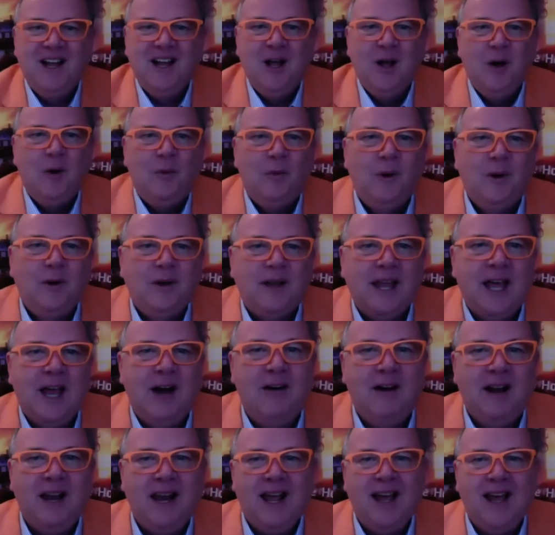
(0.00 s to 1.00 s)
Well,
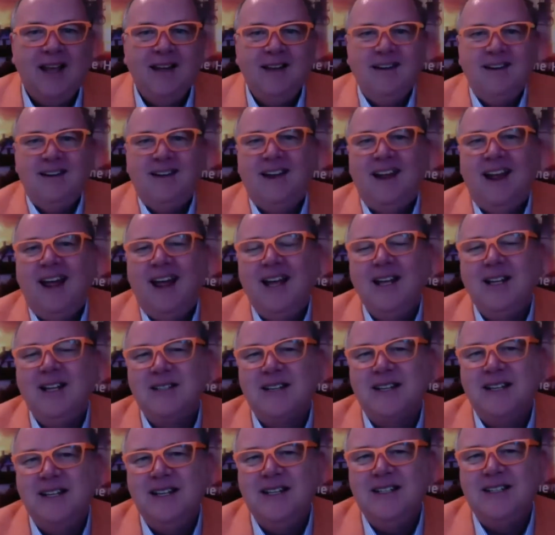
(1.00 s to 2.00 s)
Caroline, as
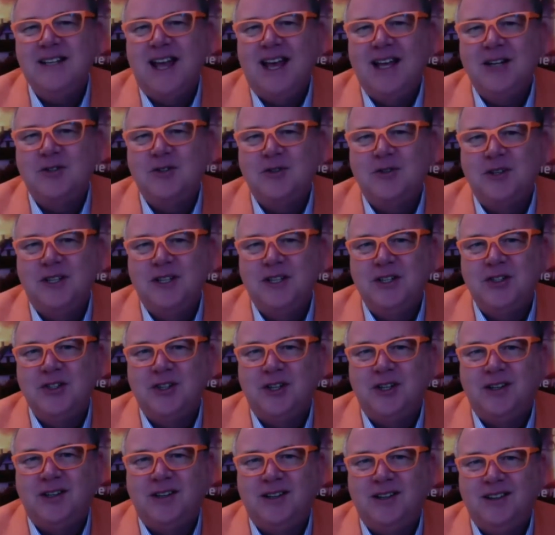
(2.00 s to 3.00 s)
is our
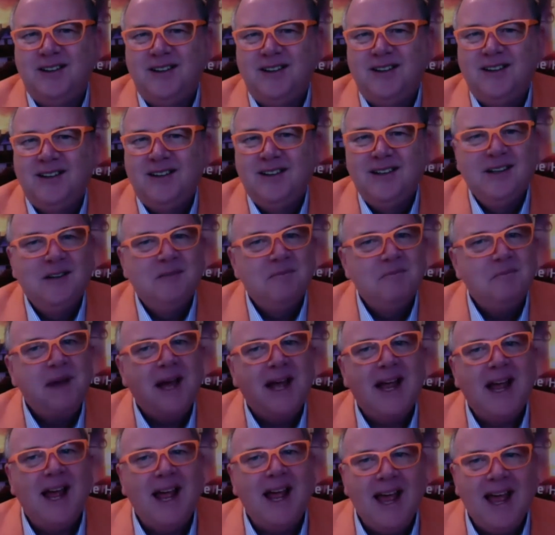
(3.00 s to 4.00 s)
tradition, may
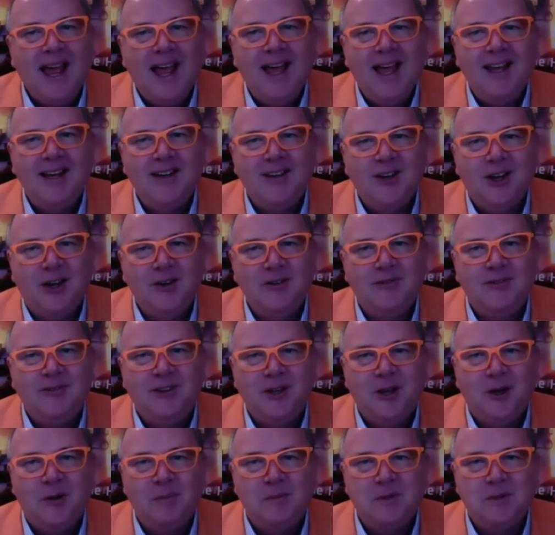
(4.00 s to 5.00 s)
I hand over the
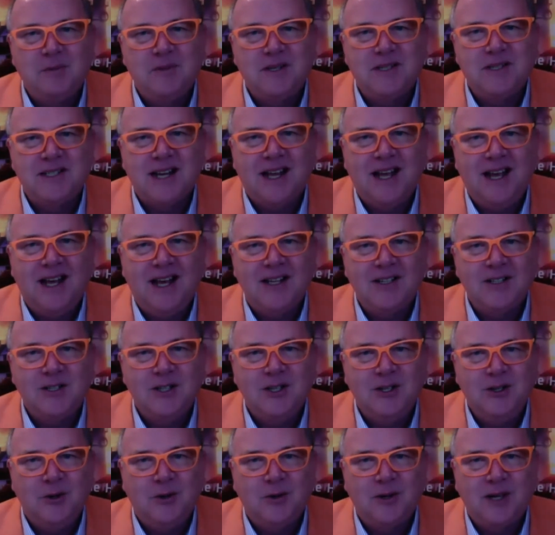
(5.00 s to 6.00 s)
optimist heart to
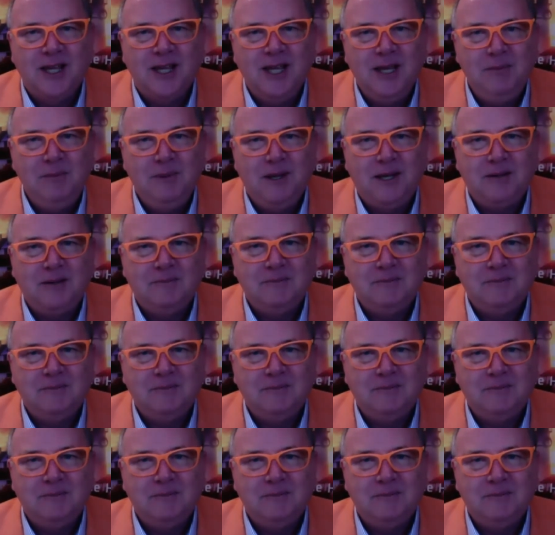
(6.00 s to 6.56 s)
your keeping?